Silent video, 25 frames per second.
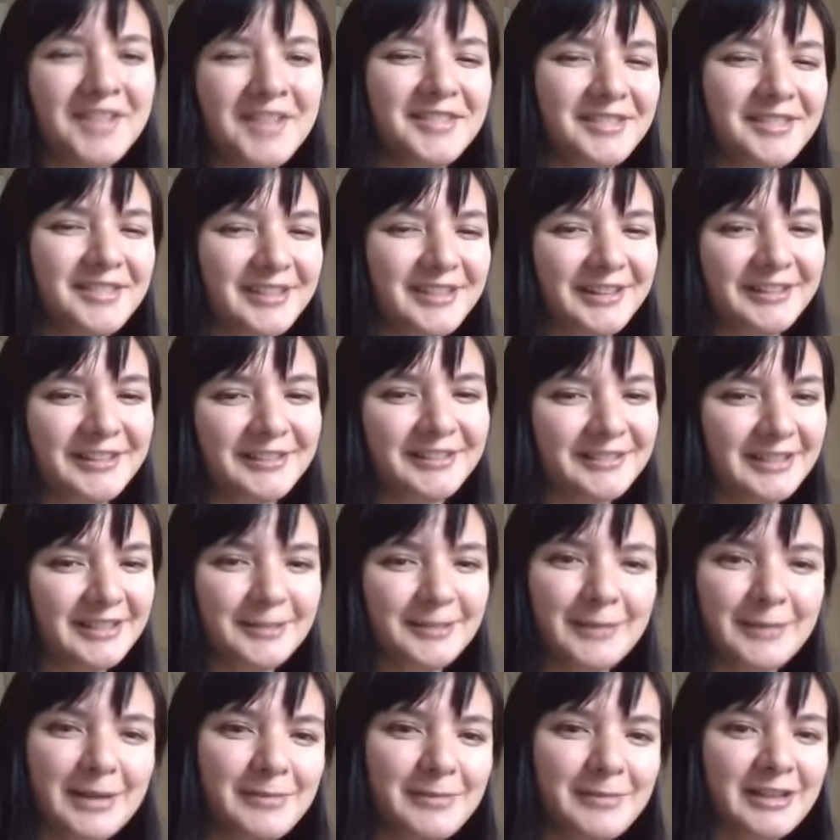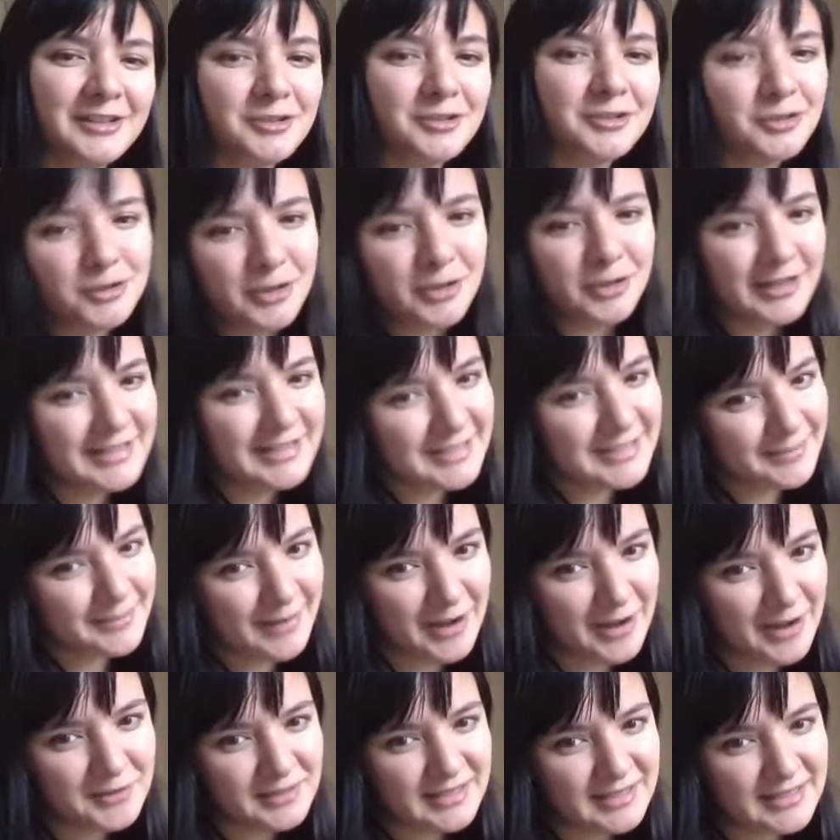Though there may be trace
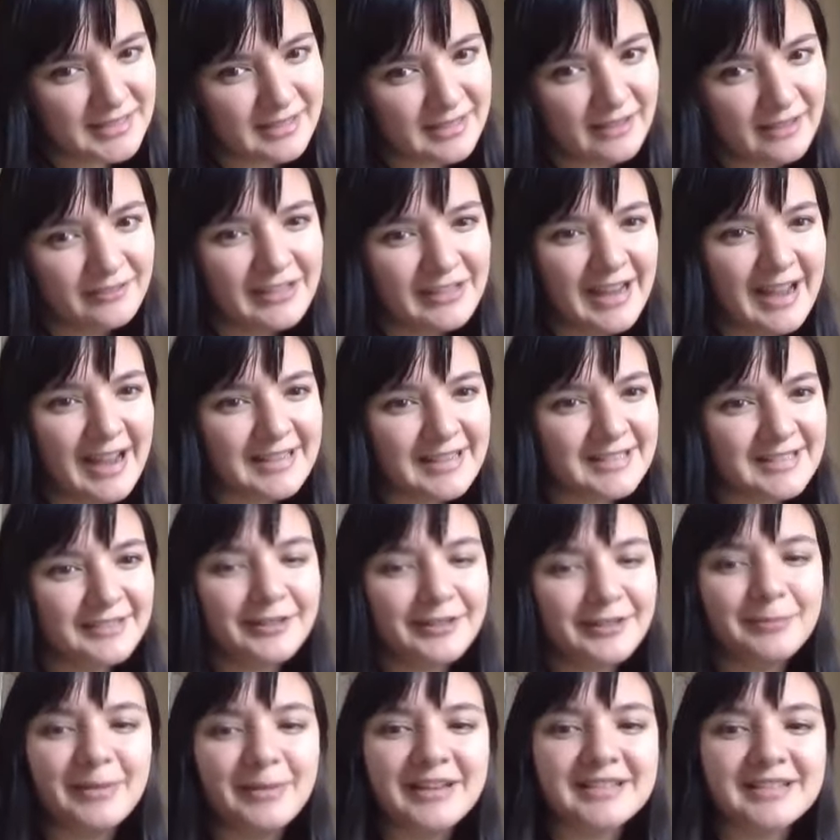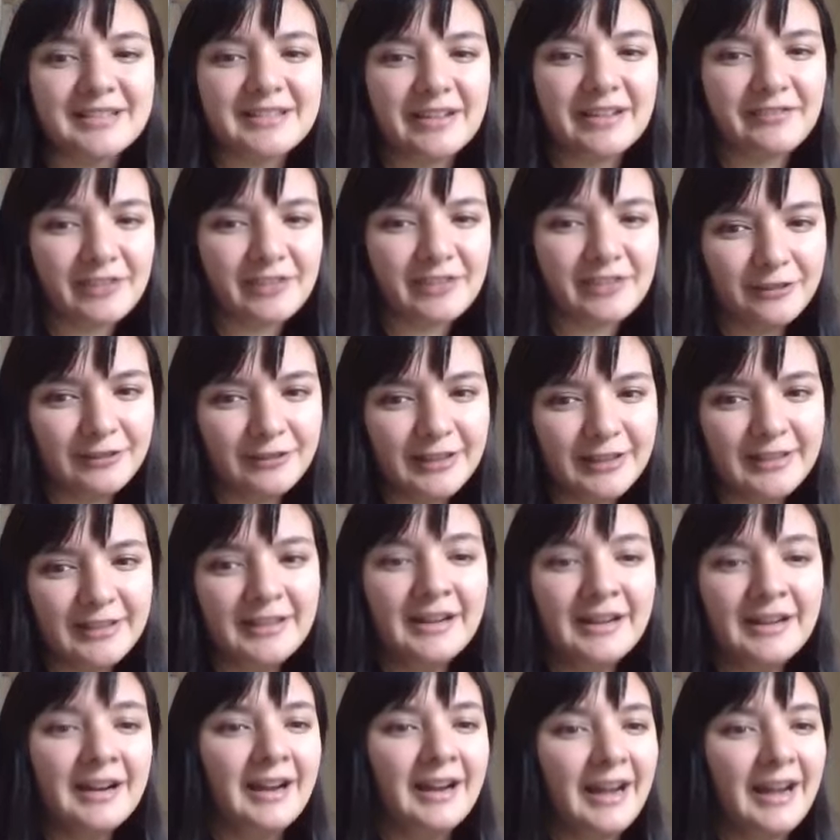amounts of the acid or base left
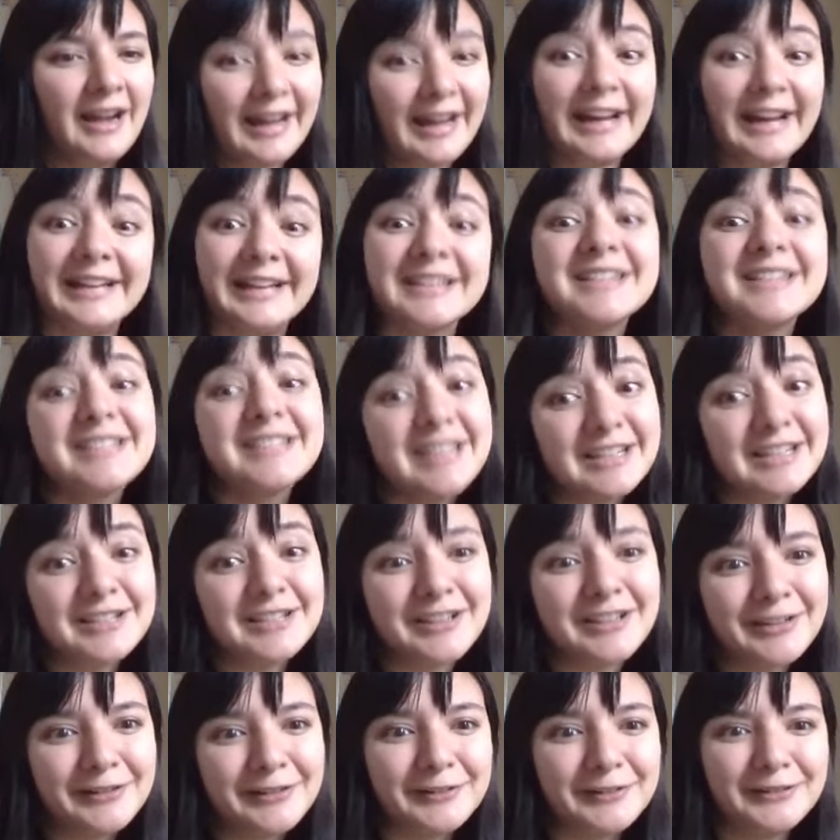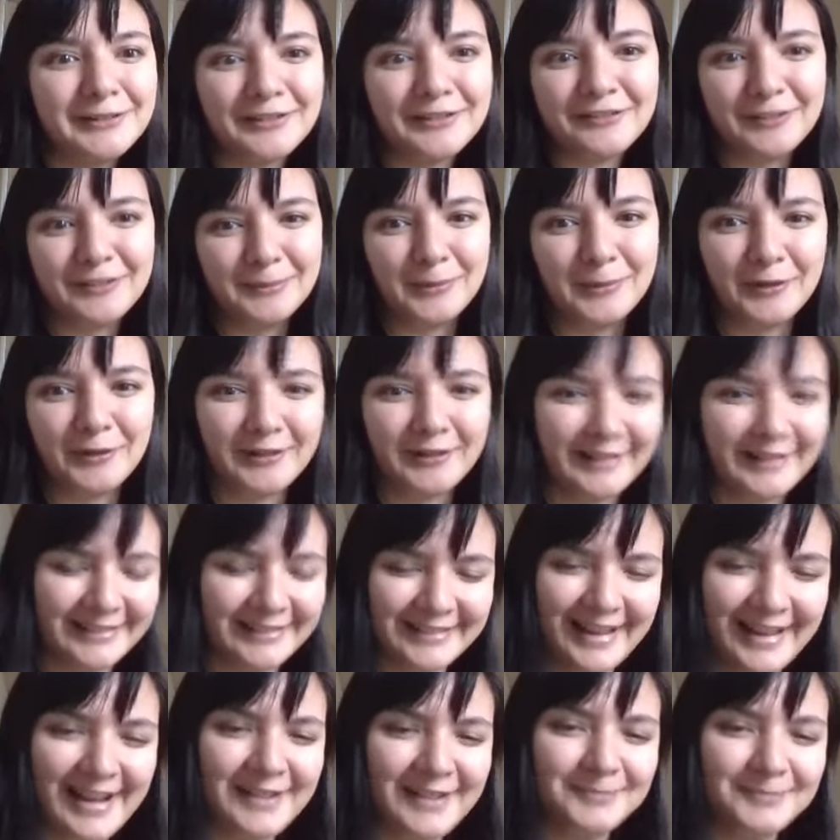over, stay tuned for more on
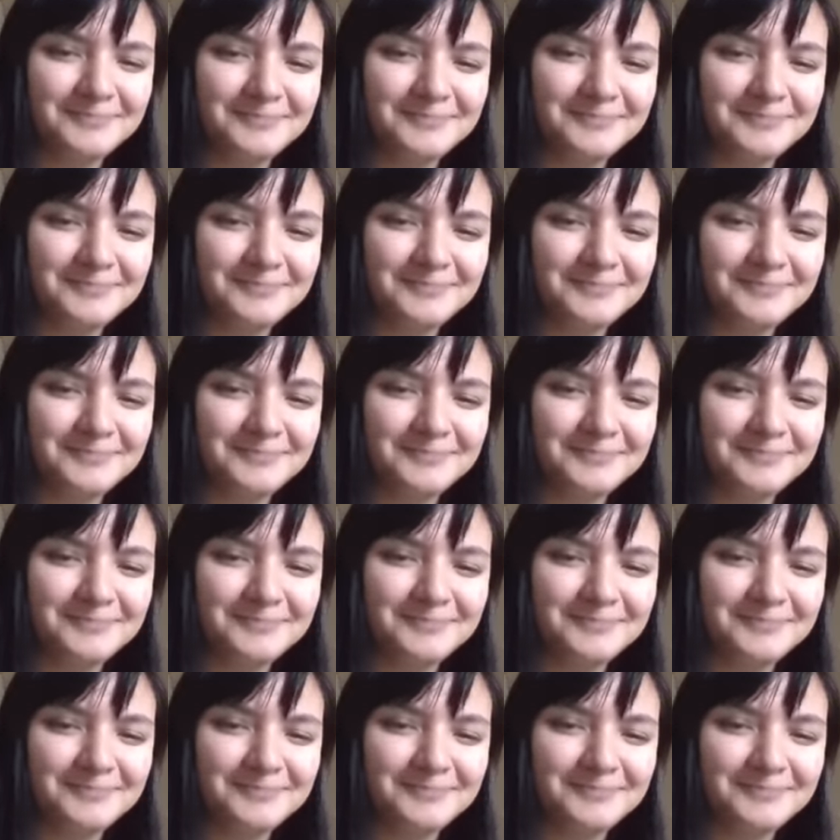that.